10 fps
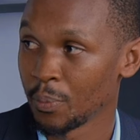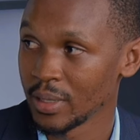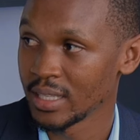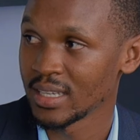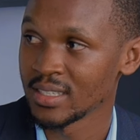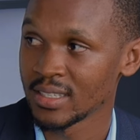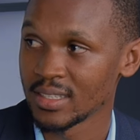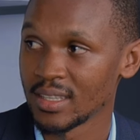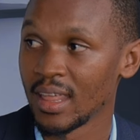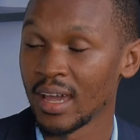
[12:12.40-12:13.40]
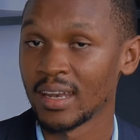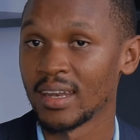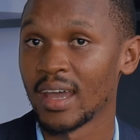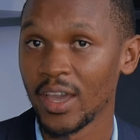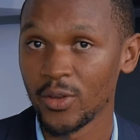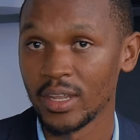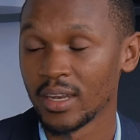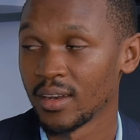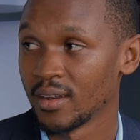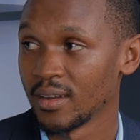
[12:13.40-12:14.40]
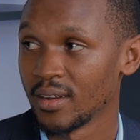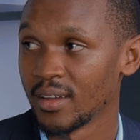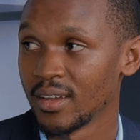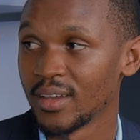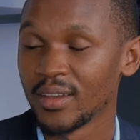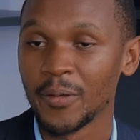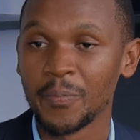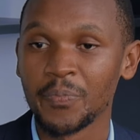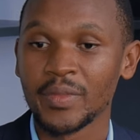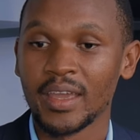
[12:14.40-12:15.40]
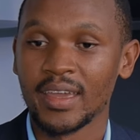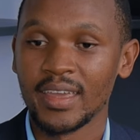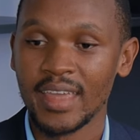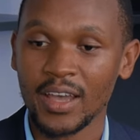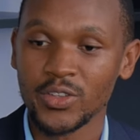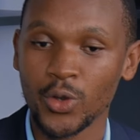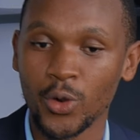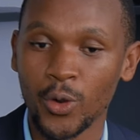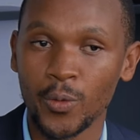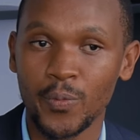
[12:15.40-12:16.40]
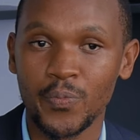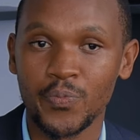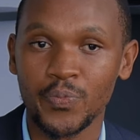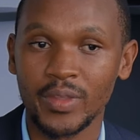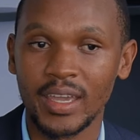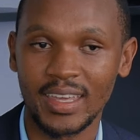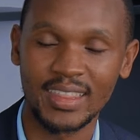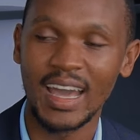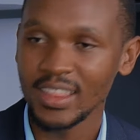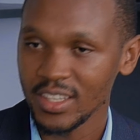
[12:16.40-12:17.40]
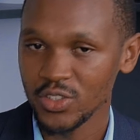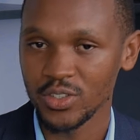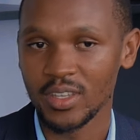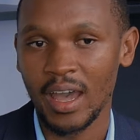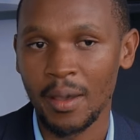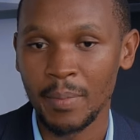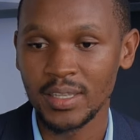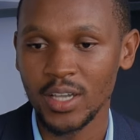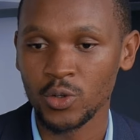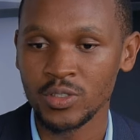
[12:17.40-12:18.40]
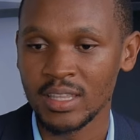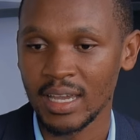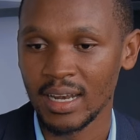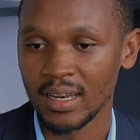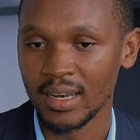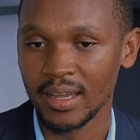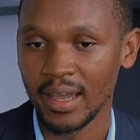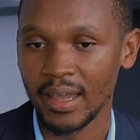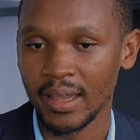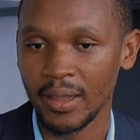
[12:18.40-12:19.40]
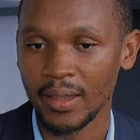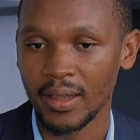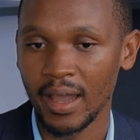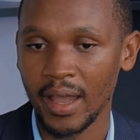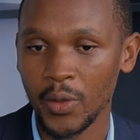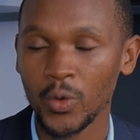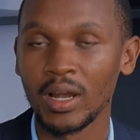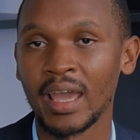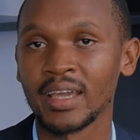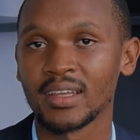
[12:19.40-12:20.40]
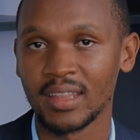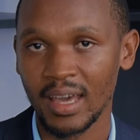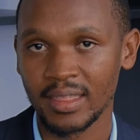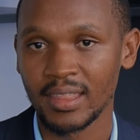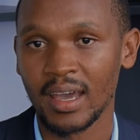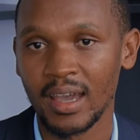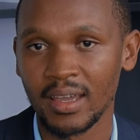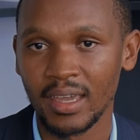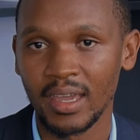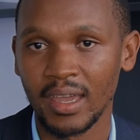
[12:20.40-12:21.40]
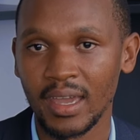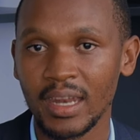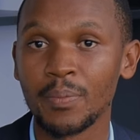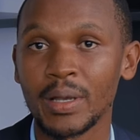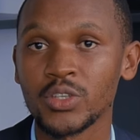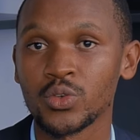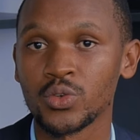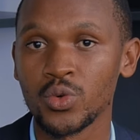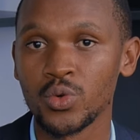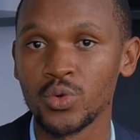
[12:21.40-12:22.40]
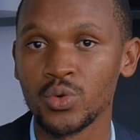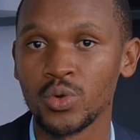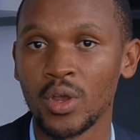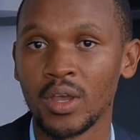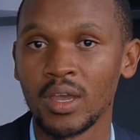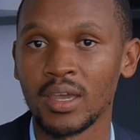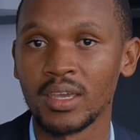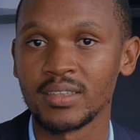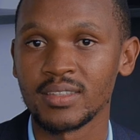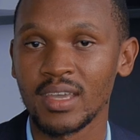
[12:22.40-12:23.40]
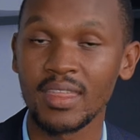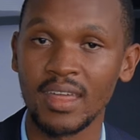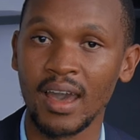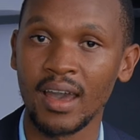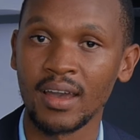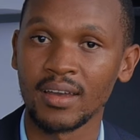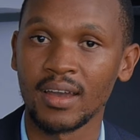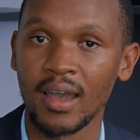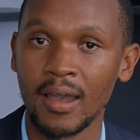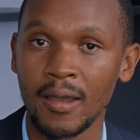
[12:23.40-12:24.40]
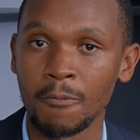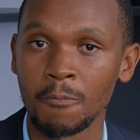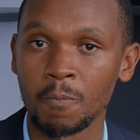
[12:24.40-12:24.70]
competitors than iodine. Okay. Yeah, so that is a major cause that I'll, I I would like that uh, any person who is either uh,